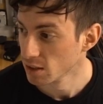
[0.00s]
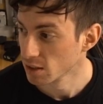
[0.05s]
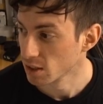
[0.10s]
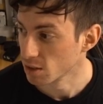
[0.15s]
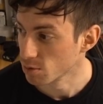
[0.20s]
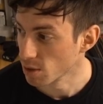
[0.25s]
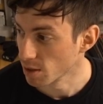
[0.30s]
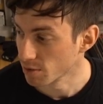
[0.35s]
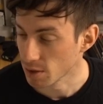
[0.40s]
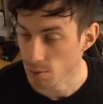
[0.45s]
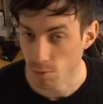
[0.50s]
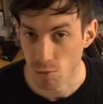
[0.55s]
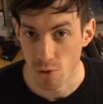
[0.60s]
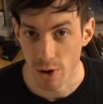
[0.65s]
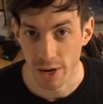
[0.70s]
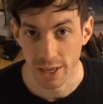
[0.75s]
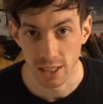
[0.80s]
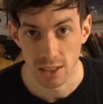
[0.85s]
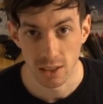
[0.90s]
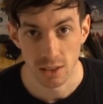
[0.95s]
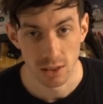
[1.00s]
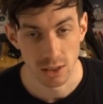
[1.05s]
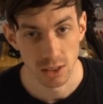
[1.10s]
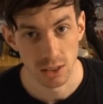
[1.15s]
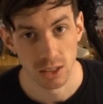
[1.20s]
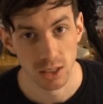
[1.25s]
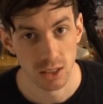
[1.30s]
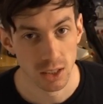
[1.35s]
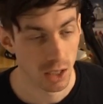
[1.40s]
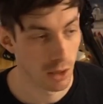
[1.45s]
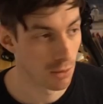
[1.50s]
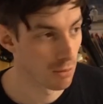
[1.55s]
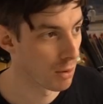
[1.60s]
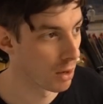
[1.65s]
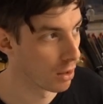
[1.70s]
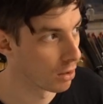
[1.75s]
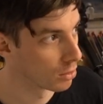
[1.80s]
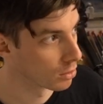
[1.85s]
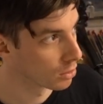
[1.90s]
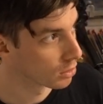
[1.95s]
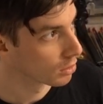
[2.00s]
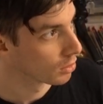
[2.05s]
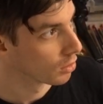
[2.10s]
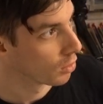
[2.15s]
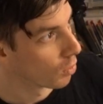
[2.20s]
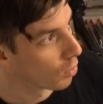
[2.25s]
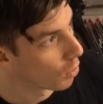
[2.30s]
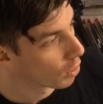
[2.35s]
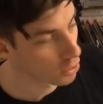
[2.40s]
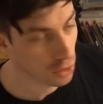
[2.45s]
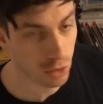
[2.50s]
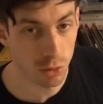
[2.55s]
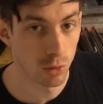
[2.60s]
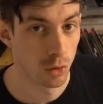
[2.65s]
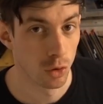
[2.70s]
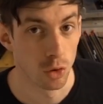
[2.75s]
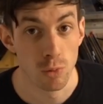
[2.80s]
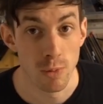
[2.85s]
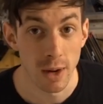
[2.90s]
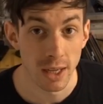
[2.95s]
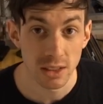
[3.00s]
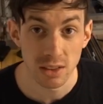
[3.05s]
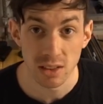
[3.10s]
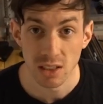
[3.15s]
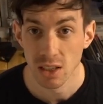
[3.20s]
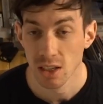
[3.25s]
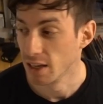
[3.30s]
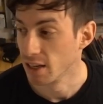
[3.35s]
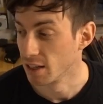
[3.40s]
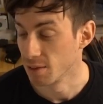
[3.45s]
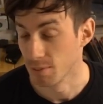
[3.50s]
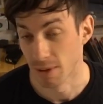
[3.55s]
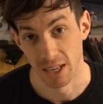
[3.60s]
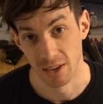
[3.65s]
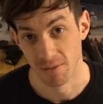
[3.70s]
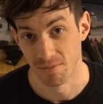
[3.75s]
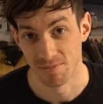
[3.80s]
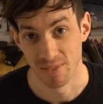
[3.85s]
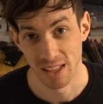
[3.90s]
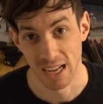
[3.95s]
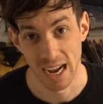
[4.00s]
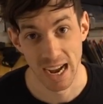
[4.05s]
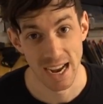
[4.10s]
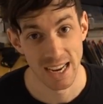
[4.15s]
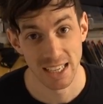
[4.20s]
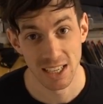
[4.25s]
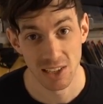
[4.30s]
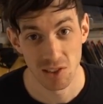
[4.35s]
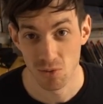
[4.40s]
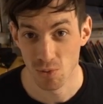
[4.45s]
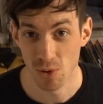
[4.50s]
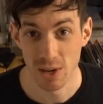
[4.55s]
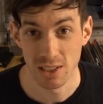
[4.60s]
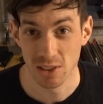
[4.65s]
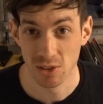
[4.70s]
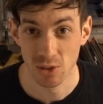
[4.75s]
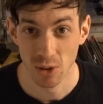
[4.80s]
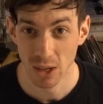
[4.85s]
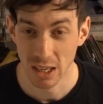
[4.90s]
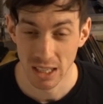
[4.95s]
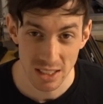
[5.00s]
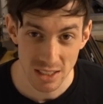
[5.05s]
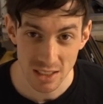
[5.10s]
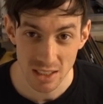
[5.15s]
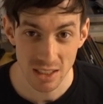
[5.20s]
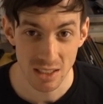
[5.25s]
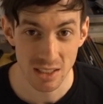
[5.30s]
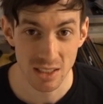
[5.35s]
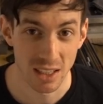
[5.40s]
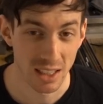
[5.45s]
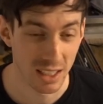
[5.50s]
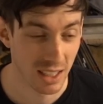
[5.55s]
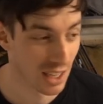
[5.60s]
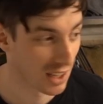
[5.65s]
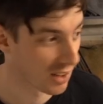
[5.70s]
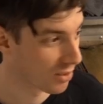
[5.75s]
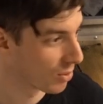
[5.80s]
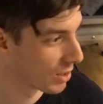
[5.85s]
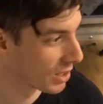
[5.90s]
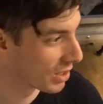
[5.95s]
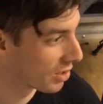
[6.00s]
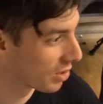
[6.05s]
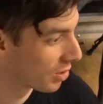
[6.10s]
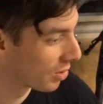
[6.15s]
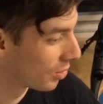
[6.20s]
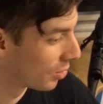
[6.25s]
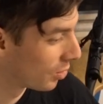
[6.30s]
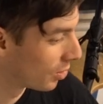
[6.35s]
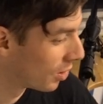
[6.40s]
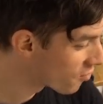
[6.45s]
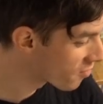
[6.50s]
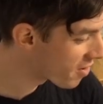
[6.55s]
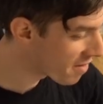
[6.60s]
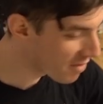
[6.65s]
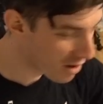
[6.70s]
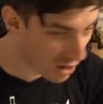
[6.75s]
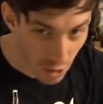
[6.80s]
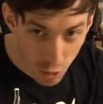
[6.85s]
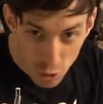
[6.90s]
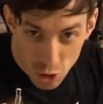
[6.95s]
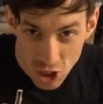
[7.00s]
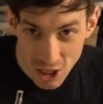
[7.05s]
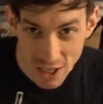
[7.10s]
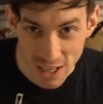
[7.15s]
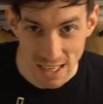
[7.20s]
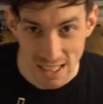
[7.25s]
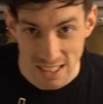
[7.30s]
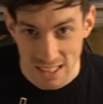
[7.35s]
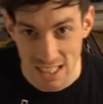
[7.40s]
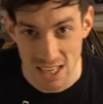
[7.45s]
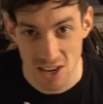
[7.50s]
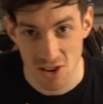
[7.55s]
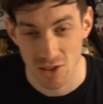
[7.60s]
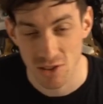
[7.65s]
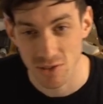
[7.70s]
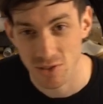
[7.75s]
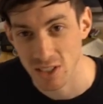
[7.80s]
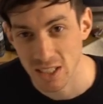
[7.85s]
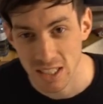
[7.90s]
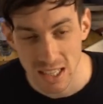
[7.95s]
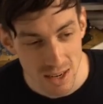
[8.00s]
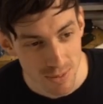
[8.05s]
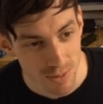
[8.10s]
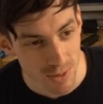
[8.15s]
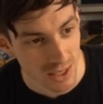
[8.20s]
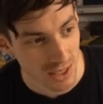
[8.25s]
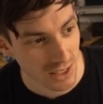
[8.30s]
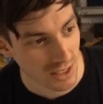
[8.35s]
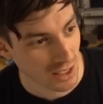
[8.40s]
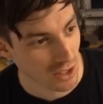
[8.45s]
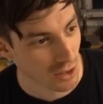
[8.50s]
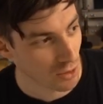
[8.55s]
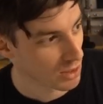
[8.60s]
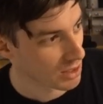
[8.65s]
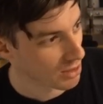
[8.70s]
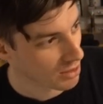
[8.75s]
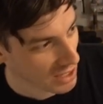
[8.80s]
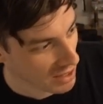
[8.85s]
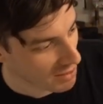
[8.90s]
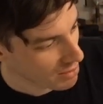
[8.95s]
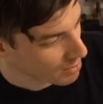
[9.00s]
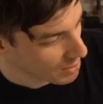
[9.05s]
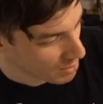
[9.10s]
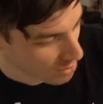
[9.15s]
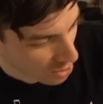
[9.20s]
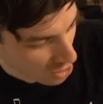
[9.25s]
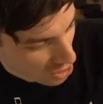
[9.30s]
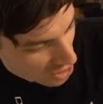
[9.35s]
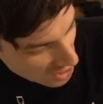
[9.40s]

that we have them ready in about one to two months. And man, I can't wait to release this. I can't wait to revolutionize airsoft sniping. You know, with those heavy beams, you